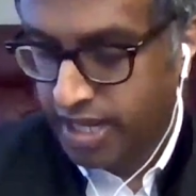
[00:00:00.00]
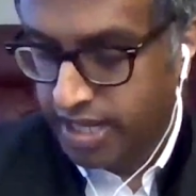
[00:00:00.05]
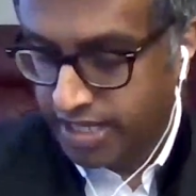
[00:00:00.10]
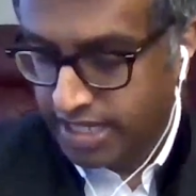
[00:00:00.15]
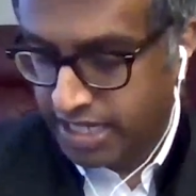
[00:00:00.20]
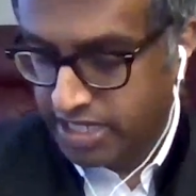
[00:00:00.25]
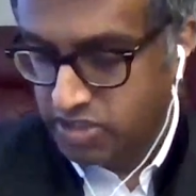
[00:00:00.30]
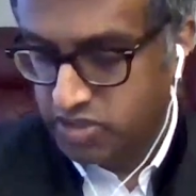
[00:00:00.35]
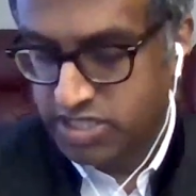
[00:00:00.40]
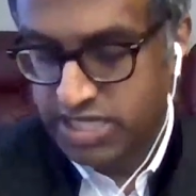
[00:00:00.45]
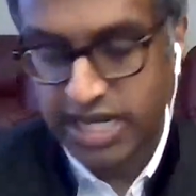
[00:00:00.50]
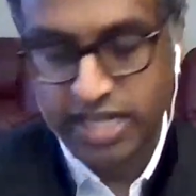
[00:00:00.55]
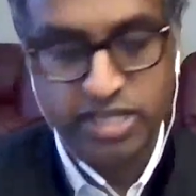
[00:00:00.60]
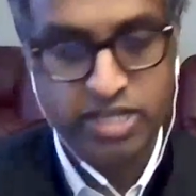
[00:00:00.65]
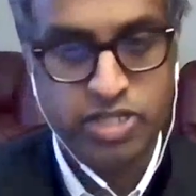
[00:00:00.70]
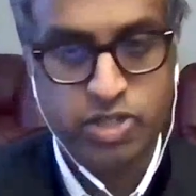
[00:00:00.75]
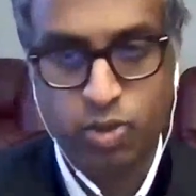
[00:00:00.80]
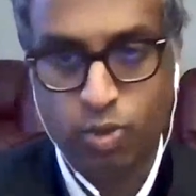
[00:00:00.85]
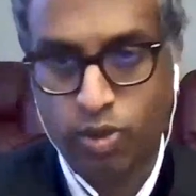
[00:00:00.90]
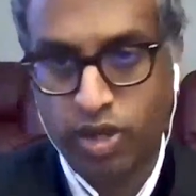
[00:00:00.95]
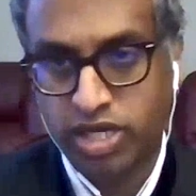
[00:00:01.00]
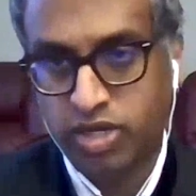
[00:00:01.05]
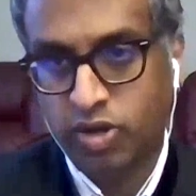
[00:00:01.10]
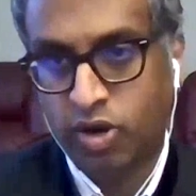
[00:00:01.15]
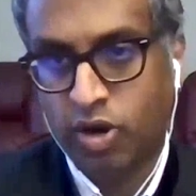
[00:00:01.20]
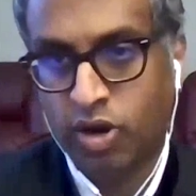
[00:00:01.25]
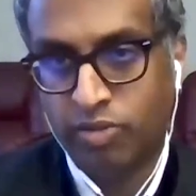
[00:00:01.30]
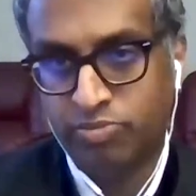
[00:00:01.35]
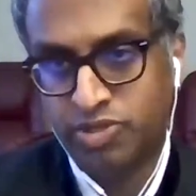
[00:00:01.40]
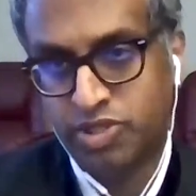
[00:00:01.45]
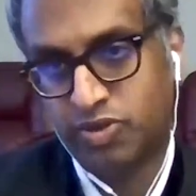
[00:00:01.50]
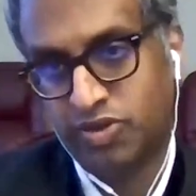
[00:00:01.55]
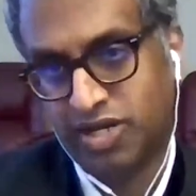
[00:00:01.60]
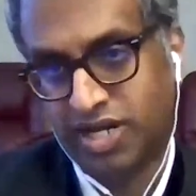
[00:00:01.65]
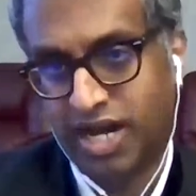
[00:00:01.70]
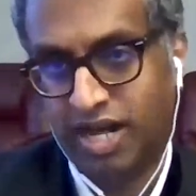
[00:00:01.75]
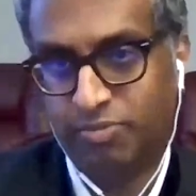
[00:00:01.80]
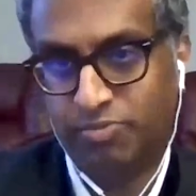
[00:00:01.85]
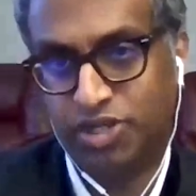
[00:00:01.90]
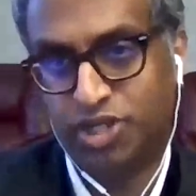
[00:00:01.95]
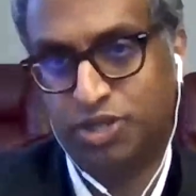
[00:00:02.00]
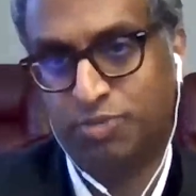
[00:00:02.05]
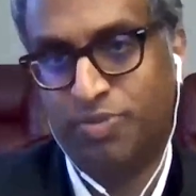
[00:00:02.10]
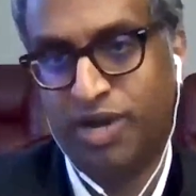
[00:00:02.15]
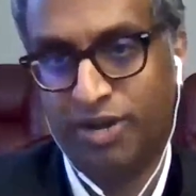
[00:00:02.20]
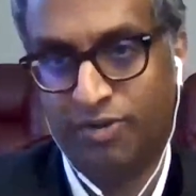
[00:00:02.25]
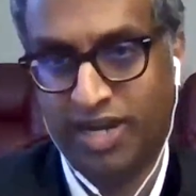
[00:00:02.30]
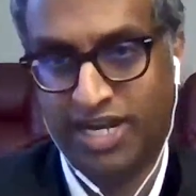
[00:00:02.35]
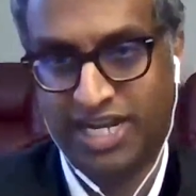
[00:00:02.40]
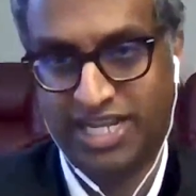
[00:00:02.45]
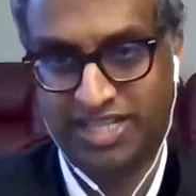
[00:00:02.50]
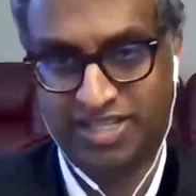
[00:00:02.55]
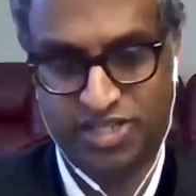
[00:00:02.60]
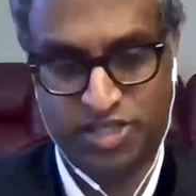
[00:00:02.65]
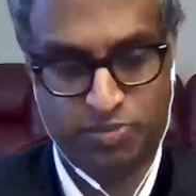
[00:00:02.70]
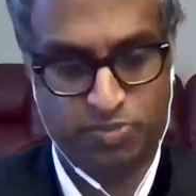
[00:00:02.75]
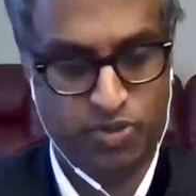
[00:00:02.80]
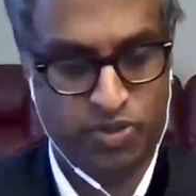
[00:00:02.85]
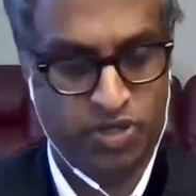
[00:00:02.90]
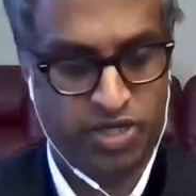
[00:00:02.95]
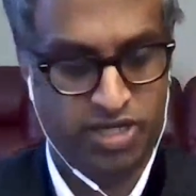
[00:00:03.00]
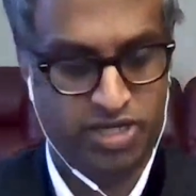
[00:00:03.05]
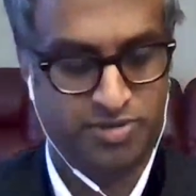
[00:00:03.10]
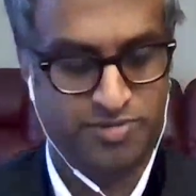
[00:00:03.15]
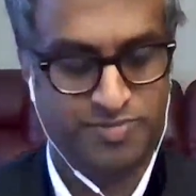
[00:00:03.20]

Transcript: Can you tell us what you hope to accomplish by writing this book?